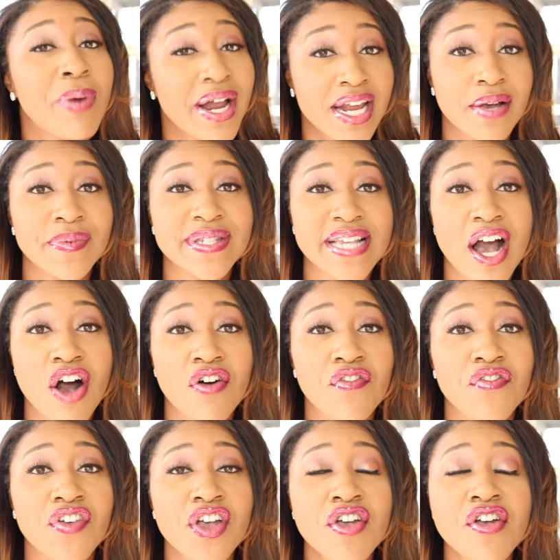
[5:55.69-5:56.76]
but
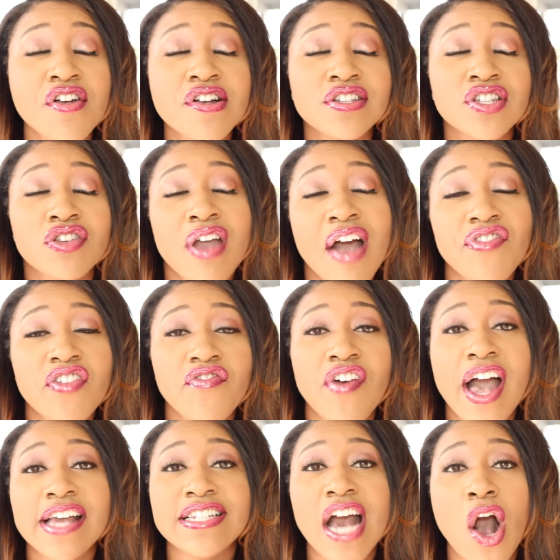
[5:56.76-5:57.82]
himself. So you have to
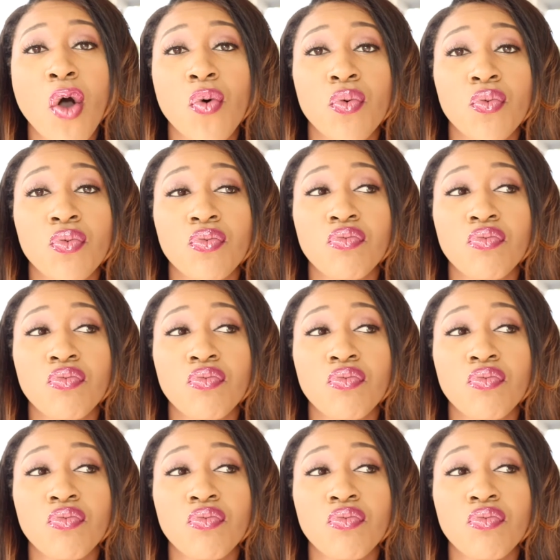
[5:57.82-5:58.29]
find out.